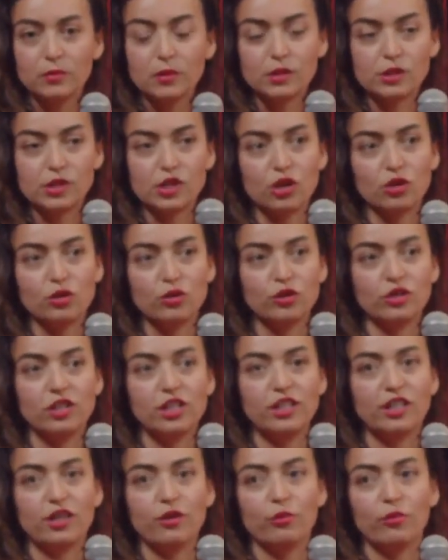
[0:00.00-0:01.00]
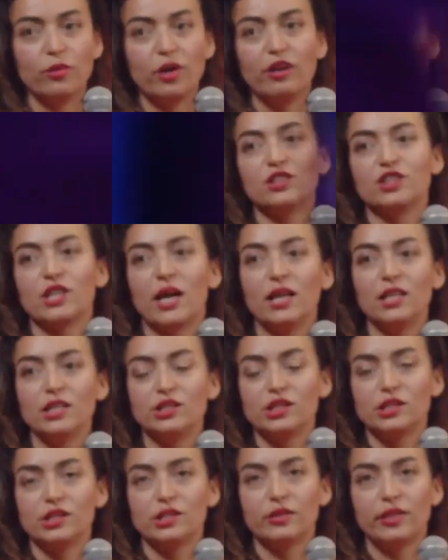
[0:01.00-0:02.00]
So one of the
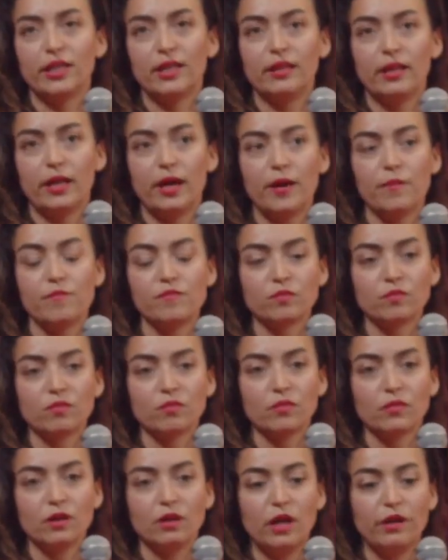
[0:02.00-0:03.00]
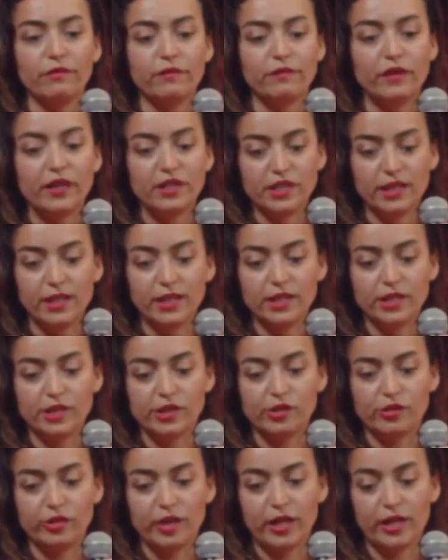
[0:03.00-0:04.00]
challenges within the fashion
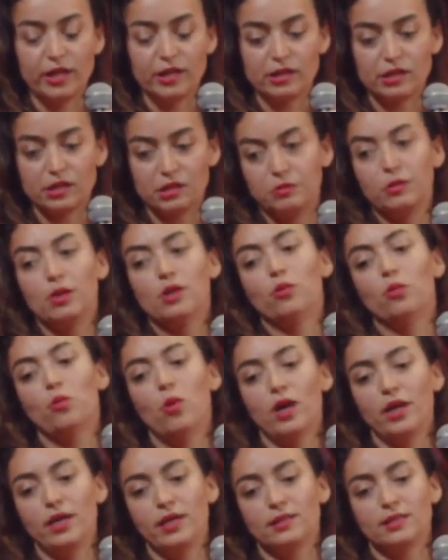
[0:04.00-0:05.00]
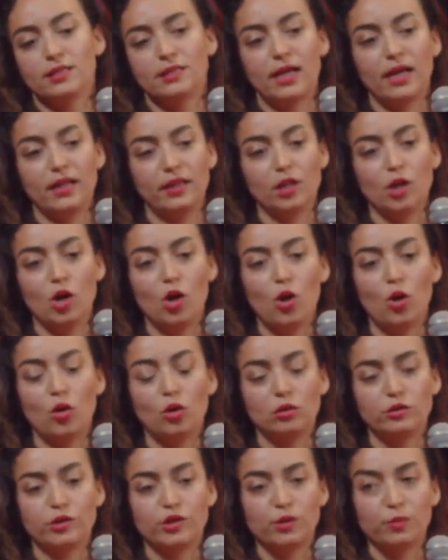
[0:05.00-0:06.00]
industry is, one is that the
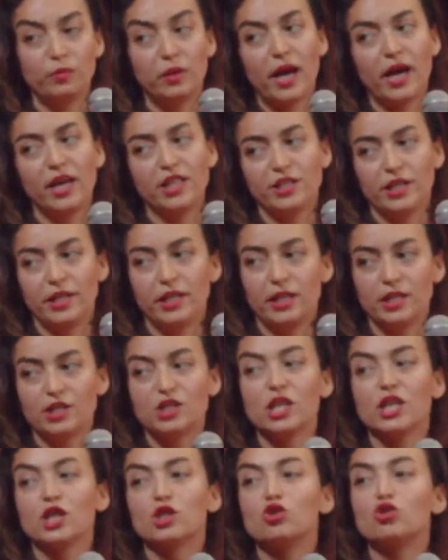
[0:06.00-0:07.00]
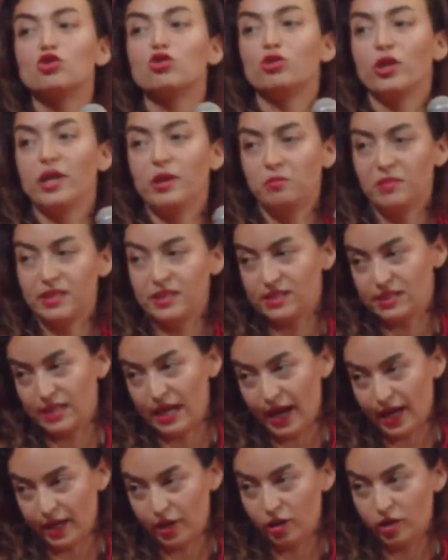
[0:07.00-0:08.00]
whole supply chain is extremely
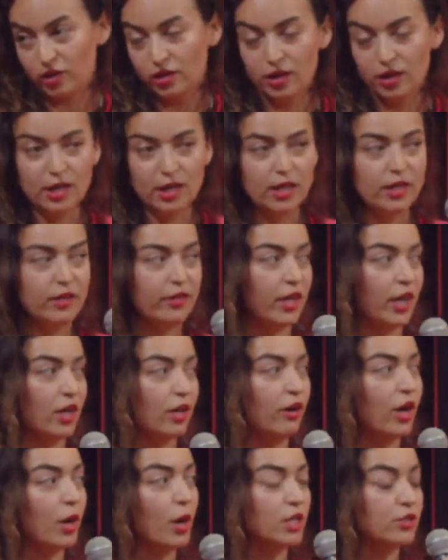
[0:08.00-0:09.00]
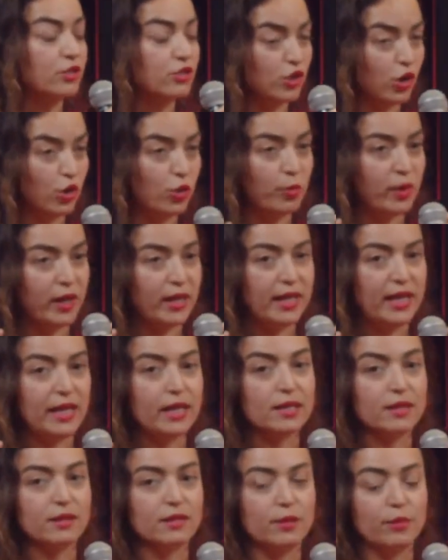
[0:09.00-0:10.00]
scattered. There are so many
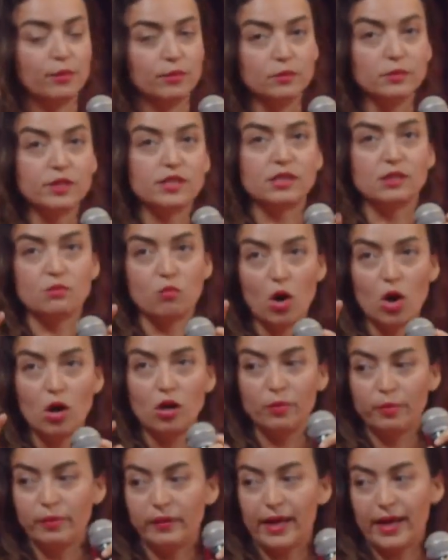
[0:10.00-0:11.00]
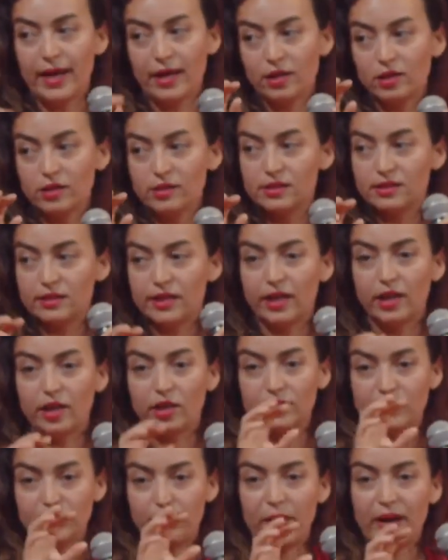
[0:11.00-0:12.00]
small players that are
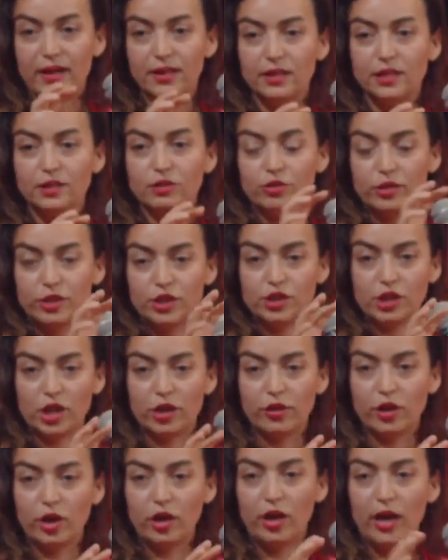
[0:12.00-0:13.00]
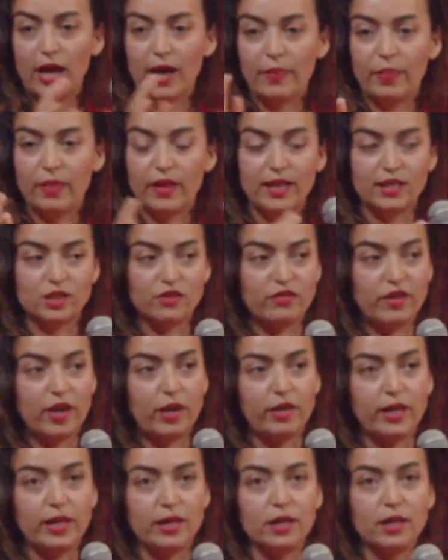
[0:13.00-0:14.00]
dependent to each other, and
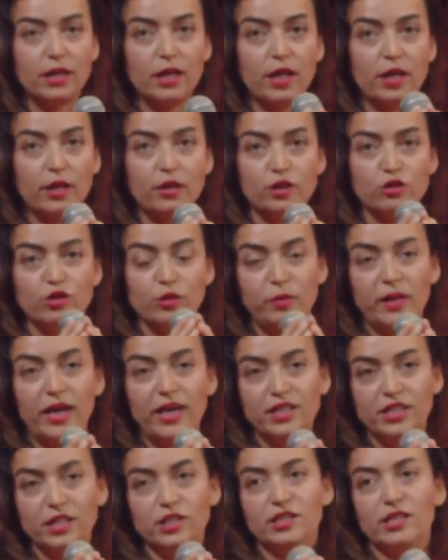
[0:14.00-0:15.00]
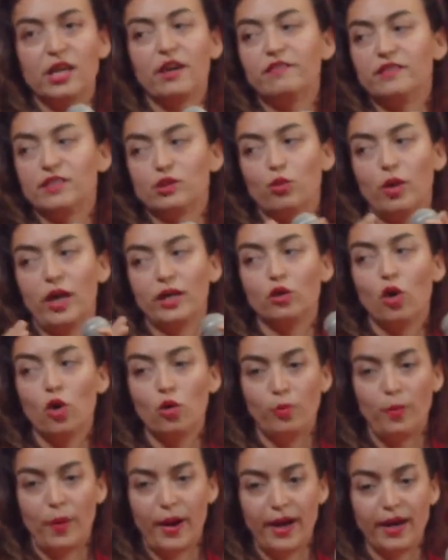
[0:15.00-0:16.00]
the supply chain itself is quite
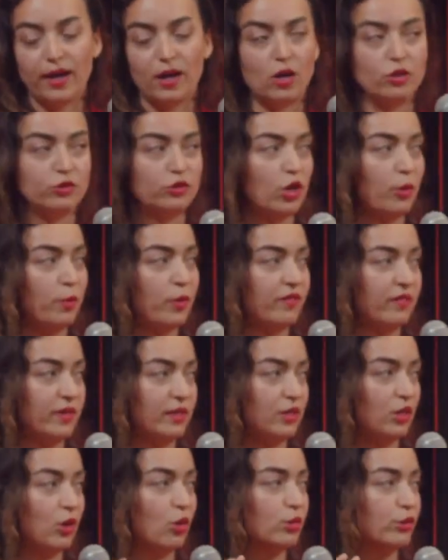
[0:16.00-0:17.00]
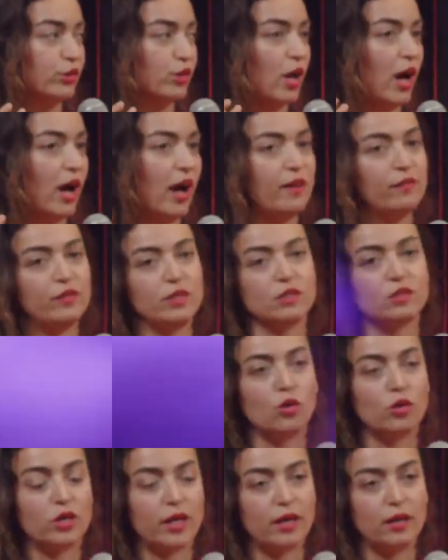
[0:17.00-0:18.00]
opaque. On top of it, you also have this
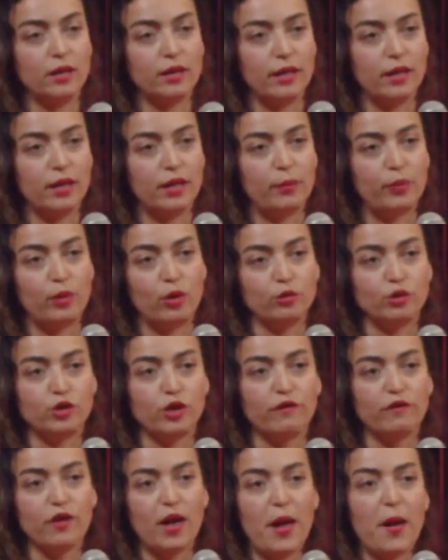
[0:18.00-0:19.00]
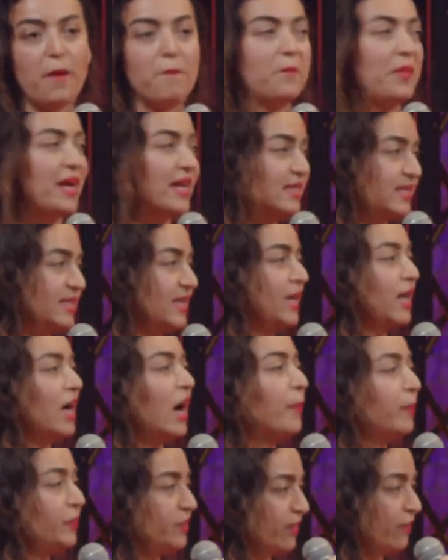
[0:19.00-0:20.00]
approach of mixing
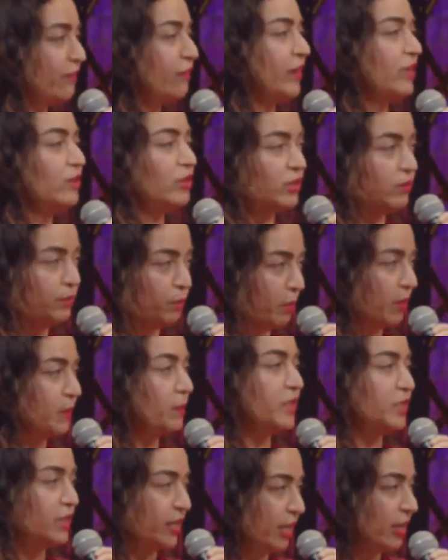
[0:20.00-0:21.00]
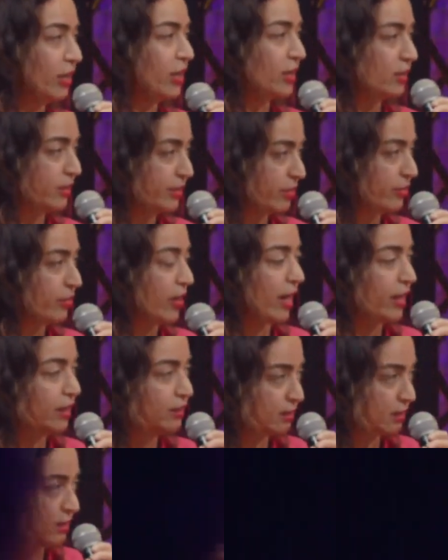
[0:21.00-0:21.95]
up different materials, right?